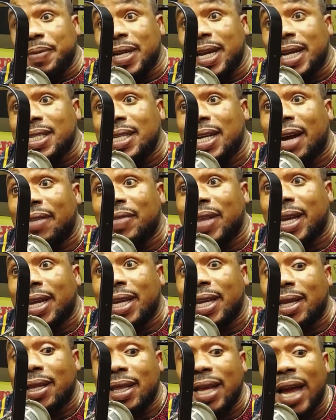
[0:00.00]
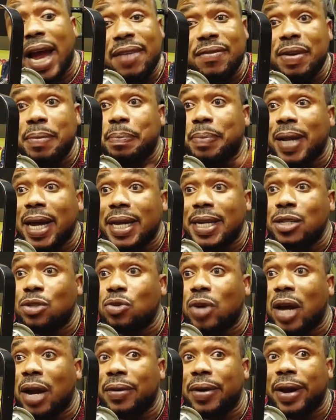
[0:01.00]
doesn't have the key. They are even planning
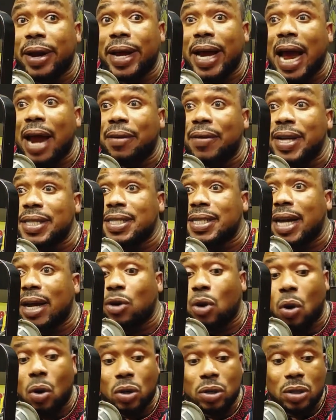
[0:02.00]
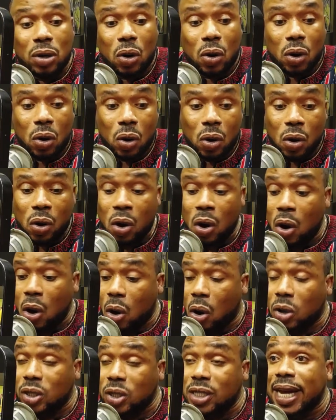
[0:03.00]
to arrest that or
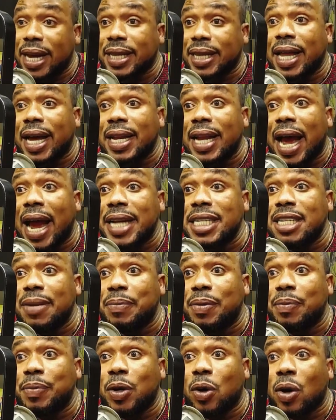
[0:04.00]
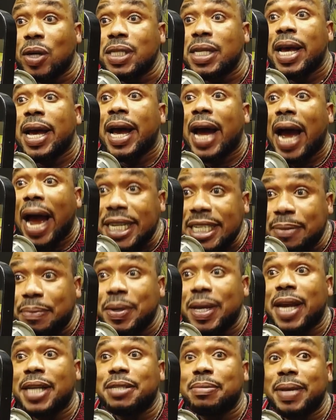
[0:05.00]
sack that IGP because
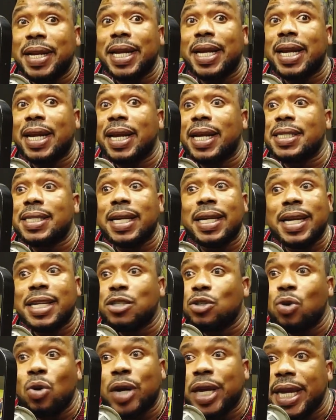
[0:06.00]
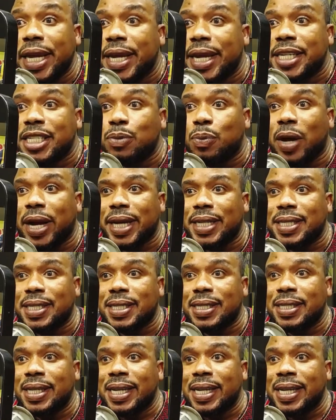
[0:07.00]
IGP has made it clear, said there's no key in his pocket.